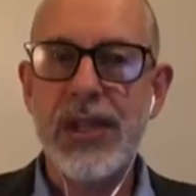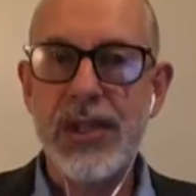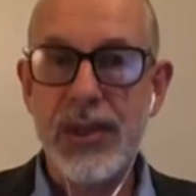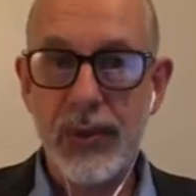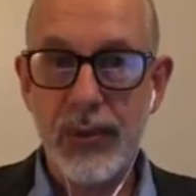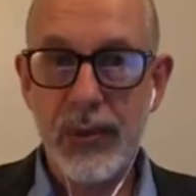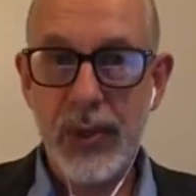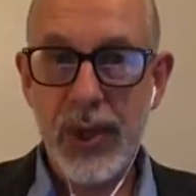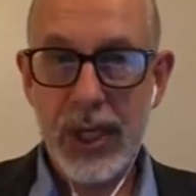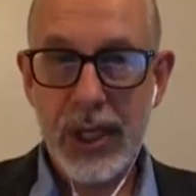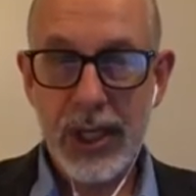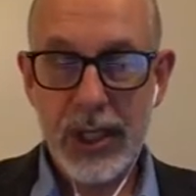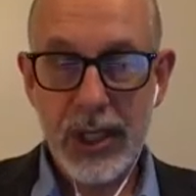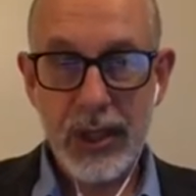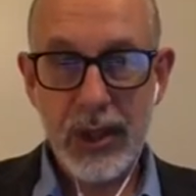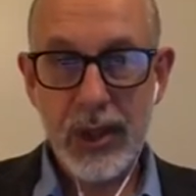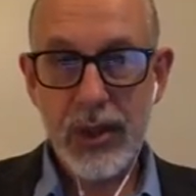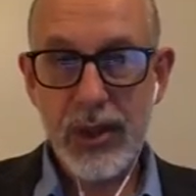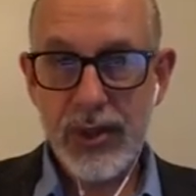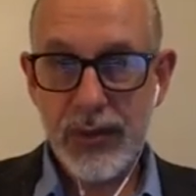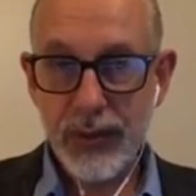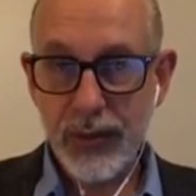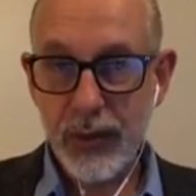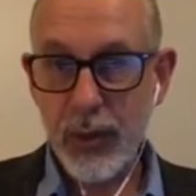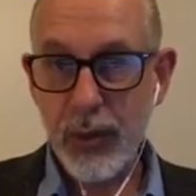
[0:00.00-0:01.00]
a really
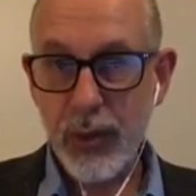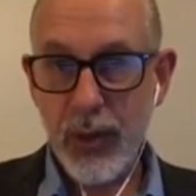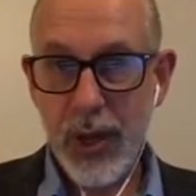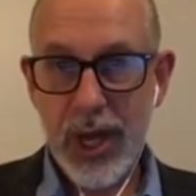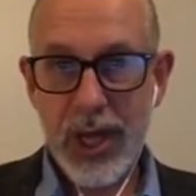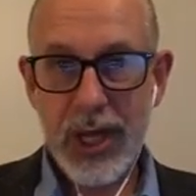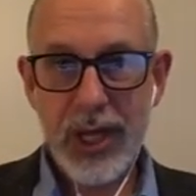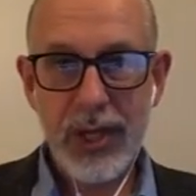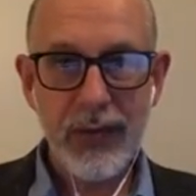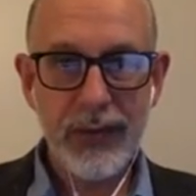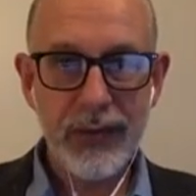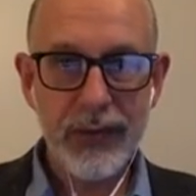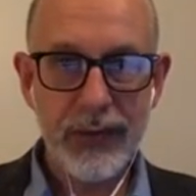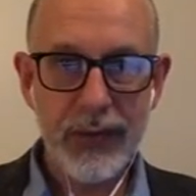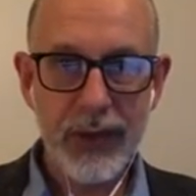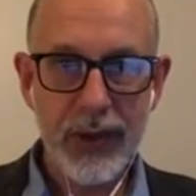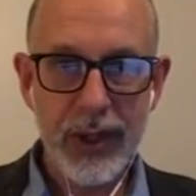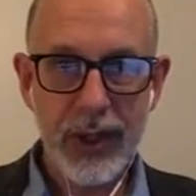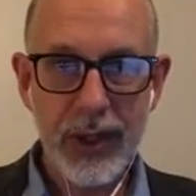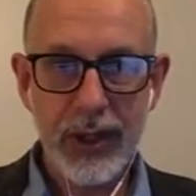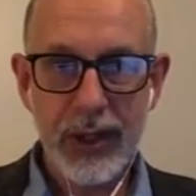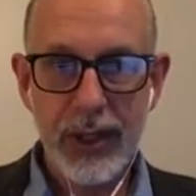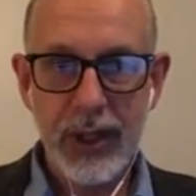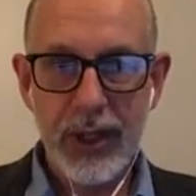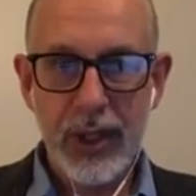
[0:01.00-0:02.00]
useful way of
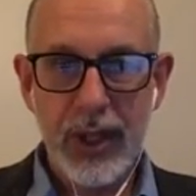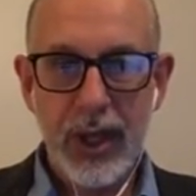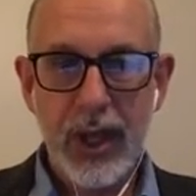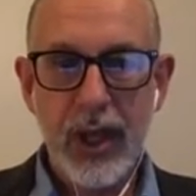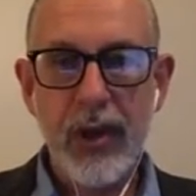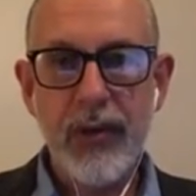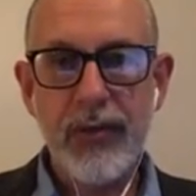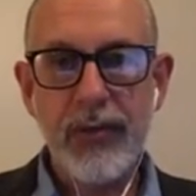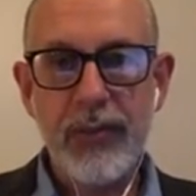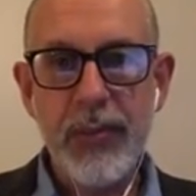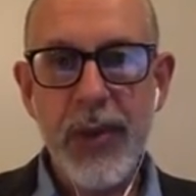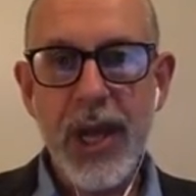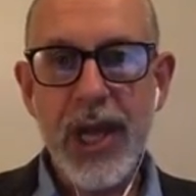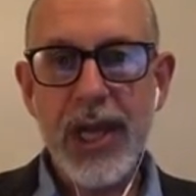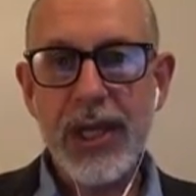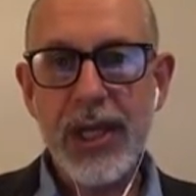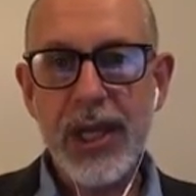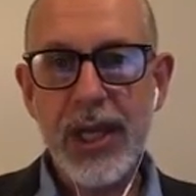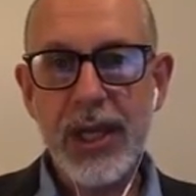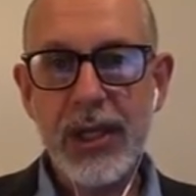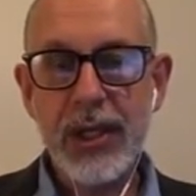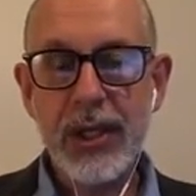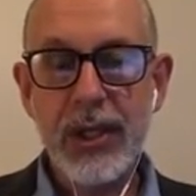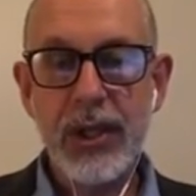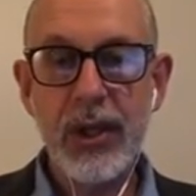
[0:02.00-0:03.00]

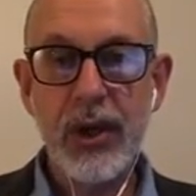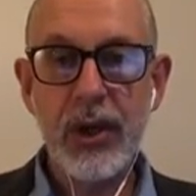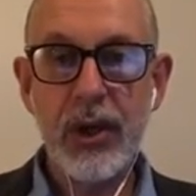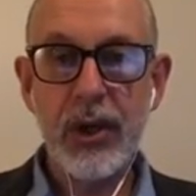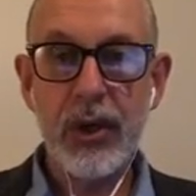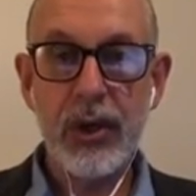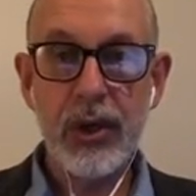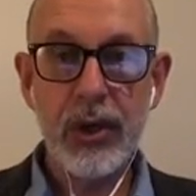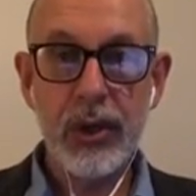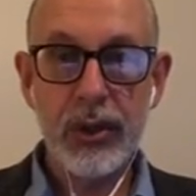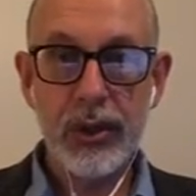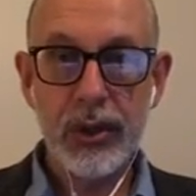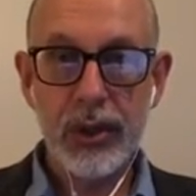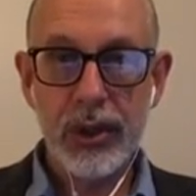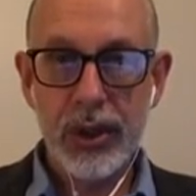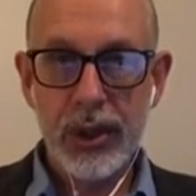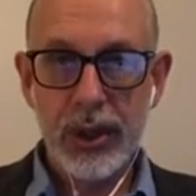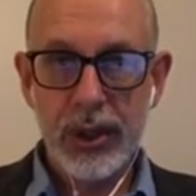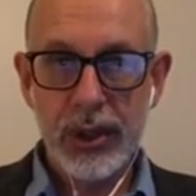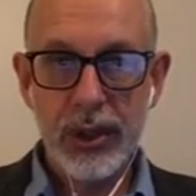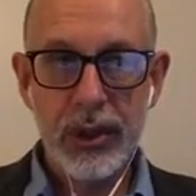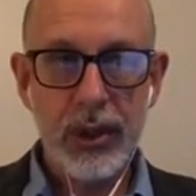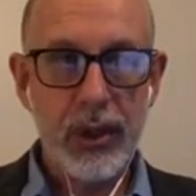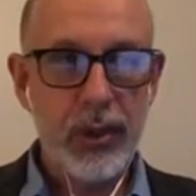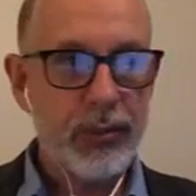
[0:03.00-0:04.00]
making your
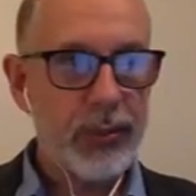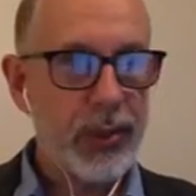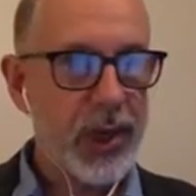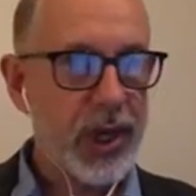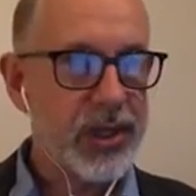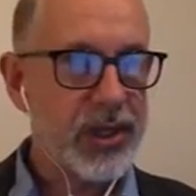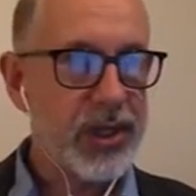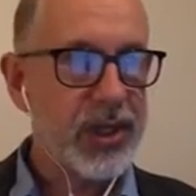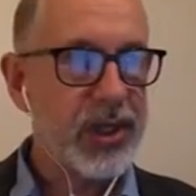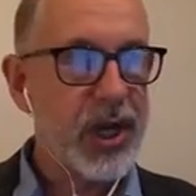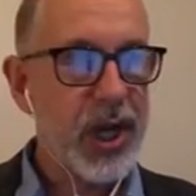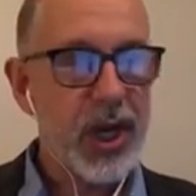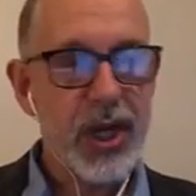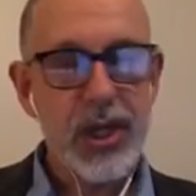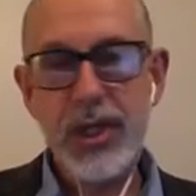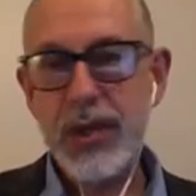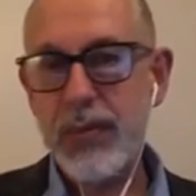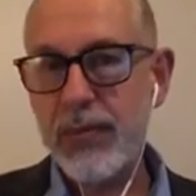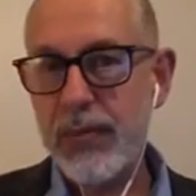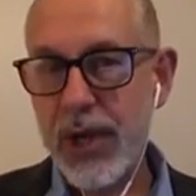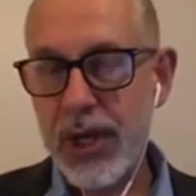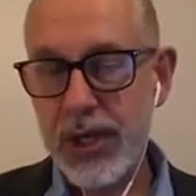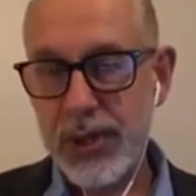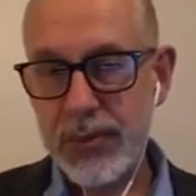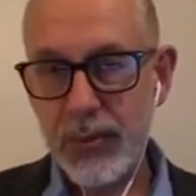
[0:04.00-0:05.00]
presentation
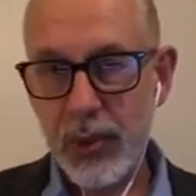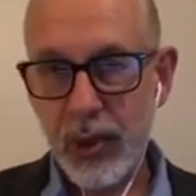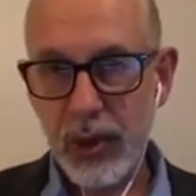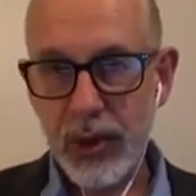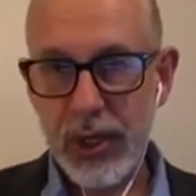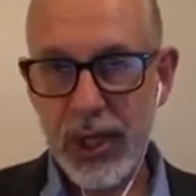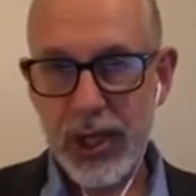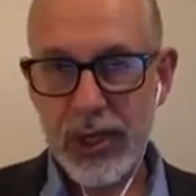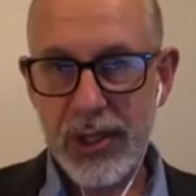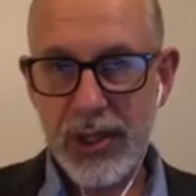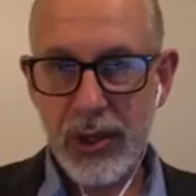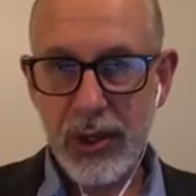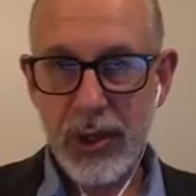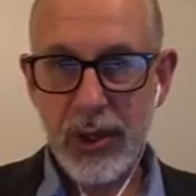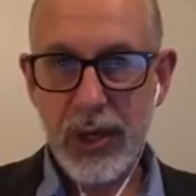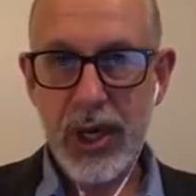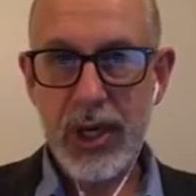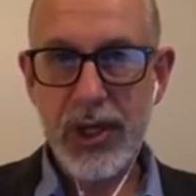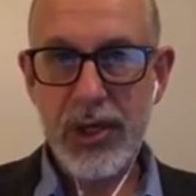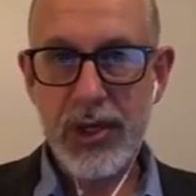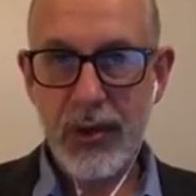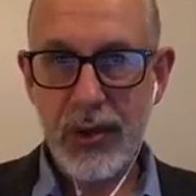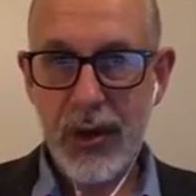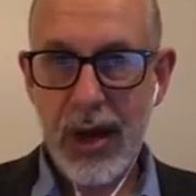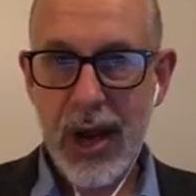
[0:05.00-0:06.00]
much more
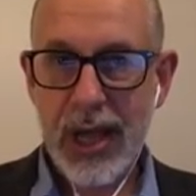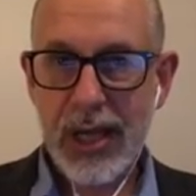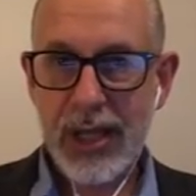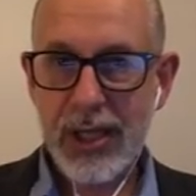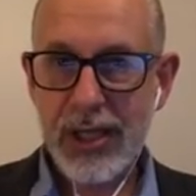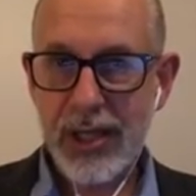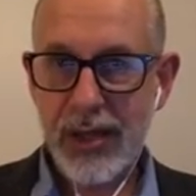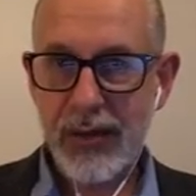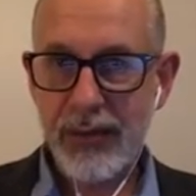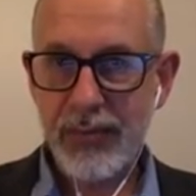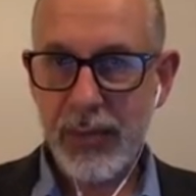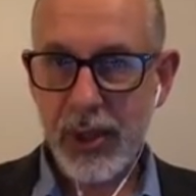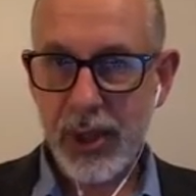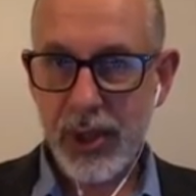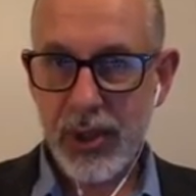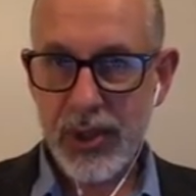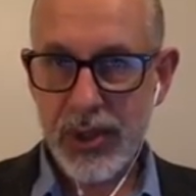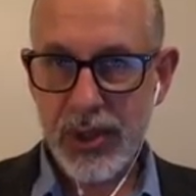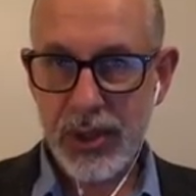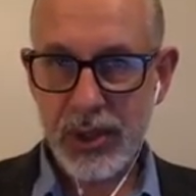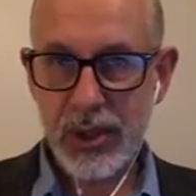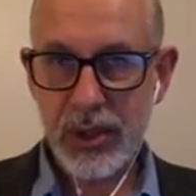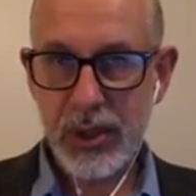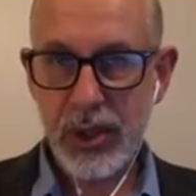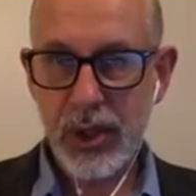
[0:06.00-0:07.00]
interactive, because
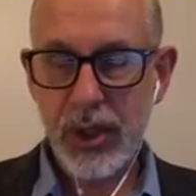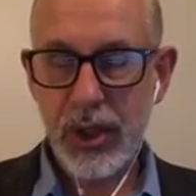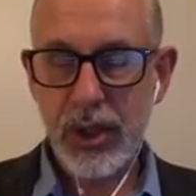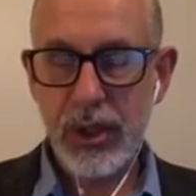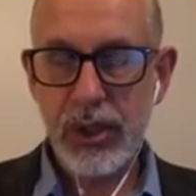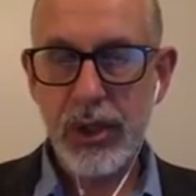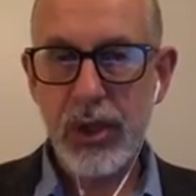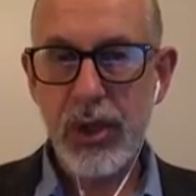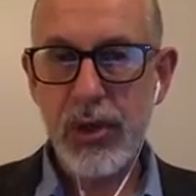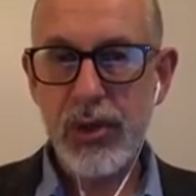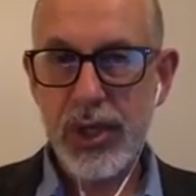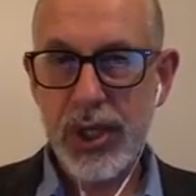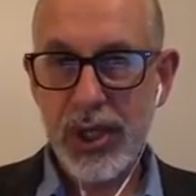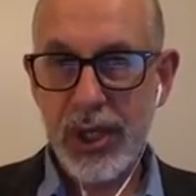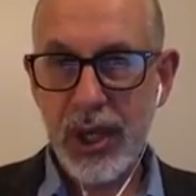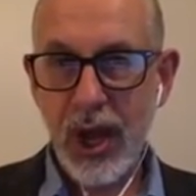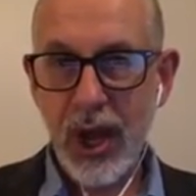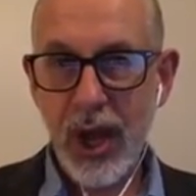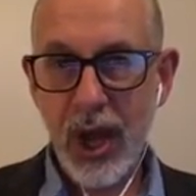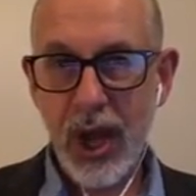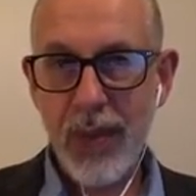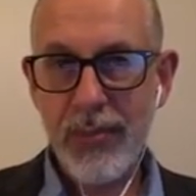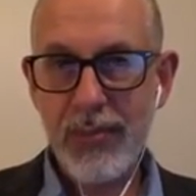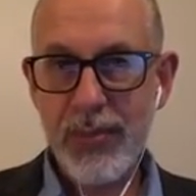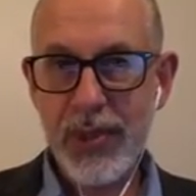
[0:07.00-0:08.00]
using
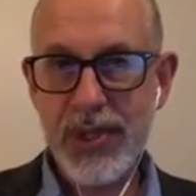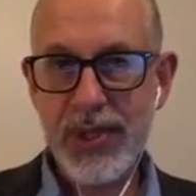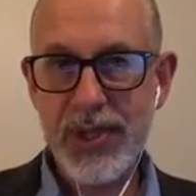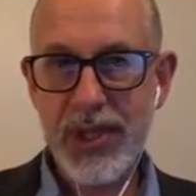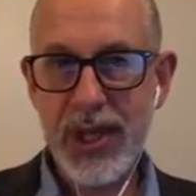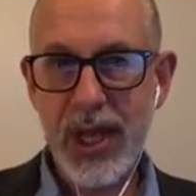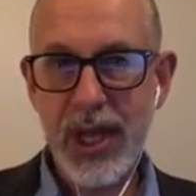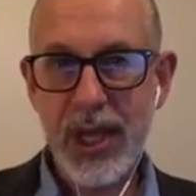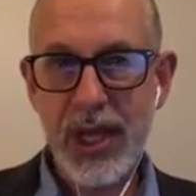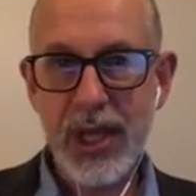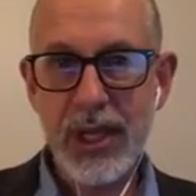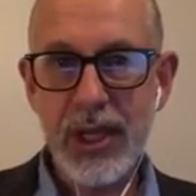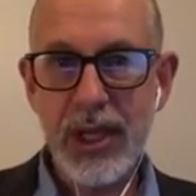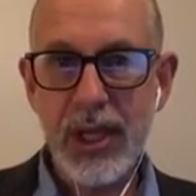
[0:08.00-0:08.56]
Hypersay,